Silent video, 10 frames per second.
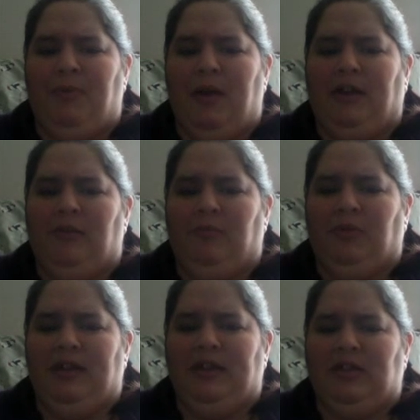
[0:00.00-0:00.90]
beg you
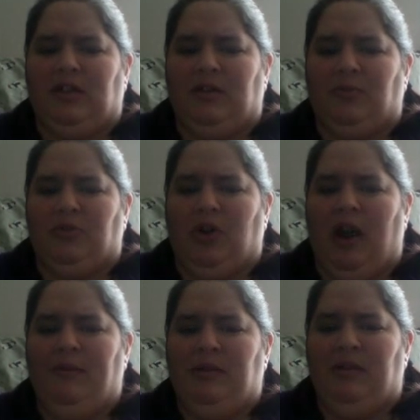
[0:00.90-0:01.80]
please to
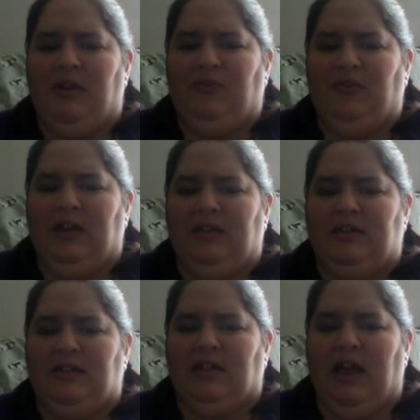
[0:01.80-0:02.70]
subscribe to my
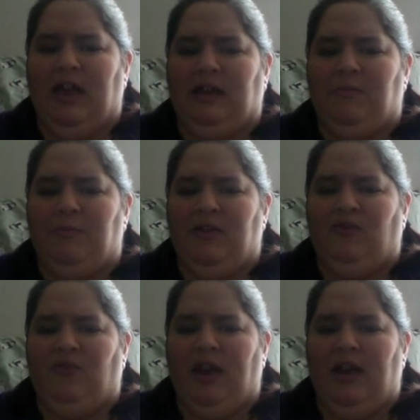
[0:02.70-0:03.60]
feeds, like me,
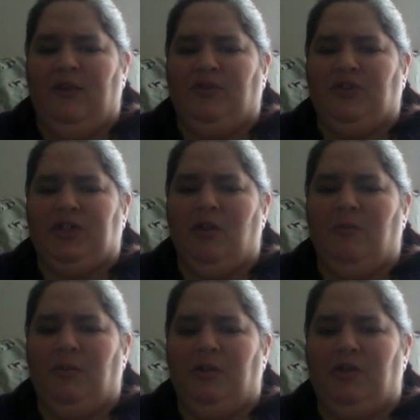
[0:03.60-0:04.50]
fave, share
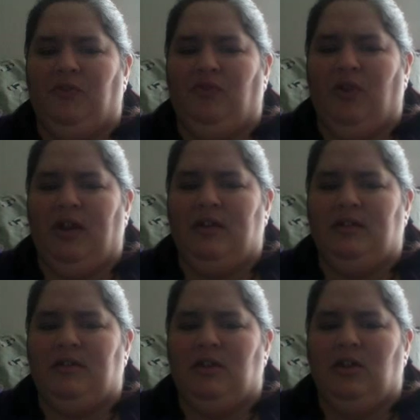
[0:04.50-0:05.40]
me with your
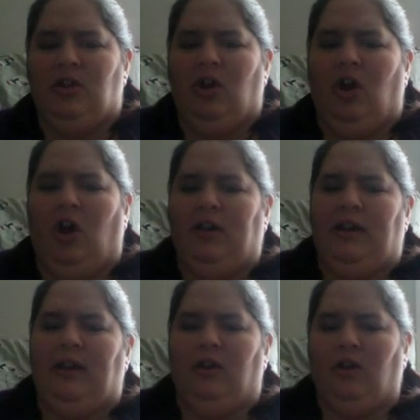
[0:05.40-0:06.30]
friends on
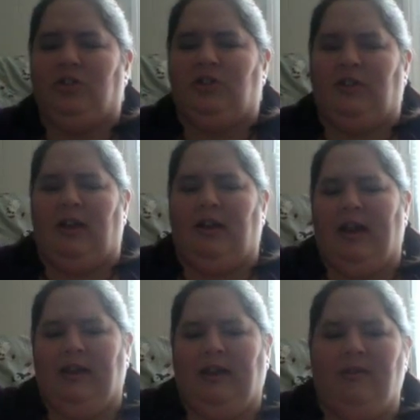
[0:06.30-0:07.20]
here so that
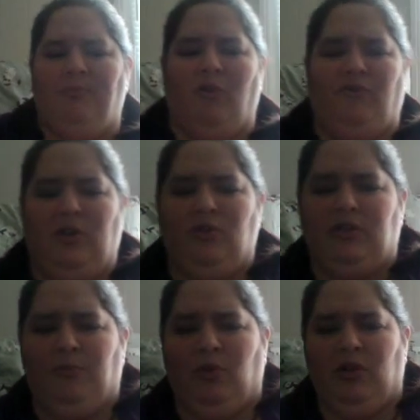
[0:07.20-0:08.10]
I can get more
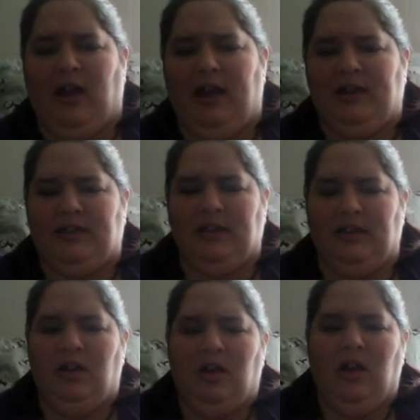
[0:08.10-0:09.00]
views and more likes,
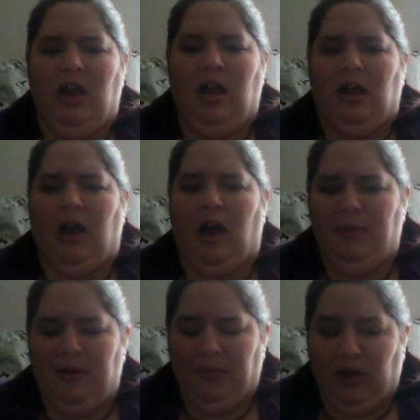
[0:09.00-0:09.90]
and
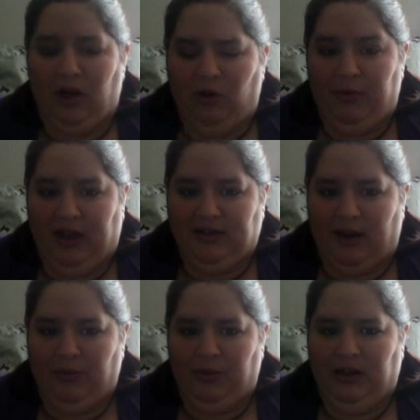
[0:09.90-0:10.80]
comment below, because I
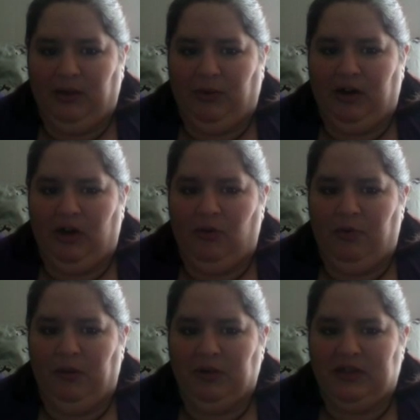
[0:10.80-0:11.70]
really want to know
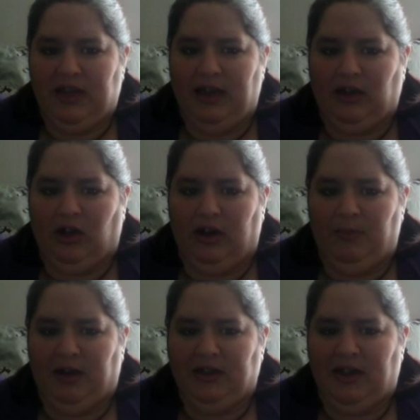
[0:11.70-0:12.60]
people's take on
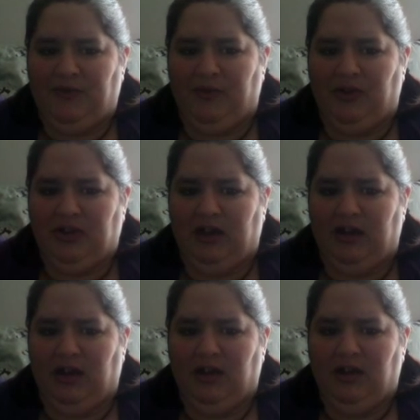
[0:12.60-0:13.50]
it, because I've never done
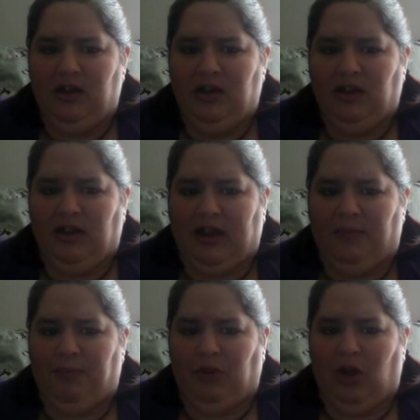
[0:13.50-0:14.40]
a
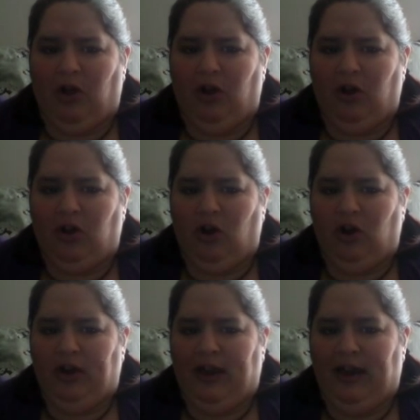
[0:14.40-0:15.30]
blog
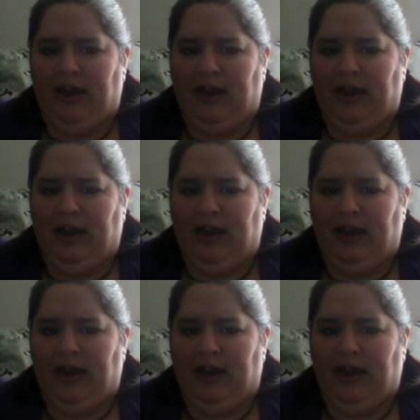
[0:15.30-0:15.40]
on